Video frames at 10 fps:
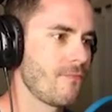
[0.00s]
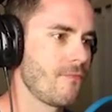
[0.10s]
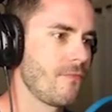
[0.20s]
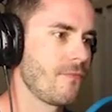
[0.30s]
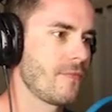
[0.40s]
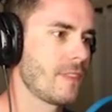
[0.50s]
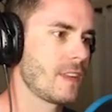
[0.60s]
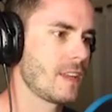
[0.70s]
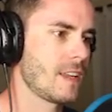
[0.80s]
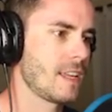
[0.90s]
Okay.
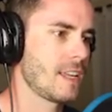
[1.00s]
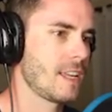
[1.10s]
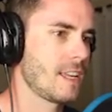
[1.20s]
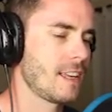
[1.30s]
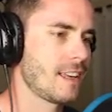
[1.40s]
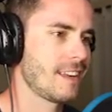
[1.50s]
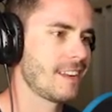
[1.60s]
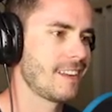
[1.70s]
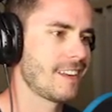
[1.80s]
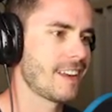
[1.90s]

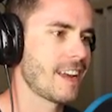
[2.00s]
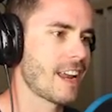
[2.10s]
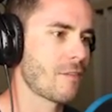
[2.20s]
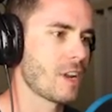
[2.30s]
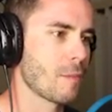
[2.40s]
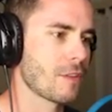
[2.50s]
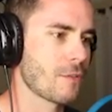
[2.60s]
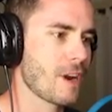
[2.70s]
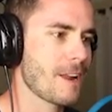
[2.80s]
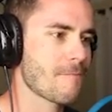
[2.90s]
And have the number
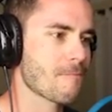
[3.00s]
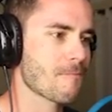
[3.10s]
3.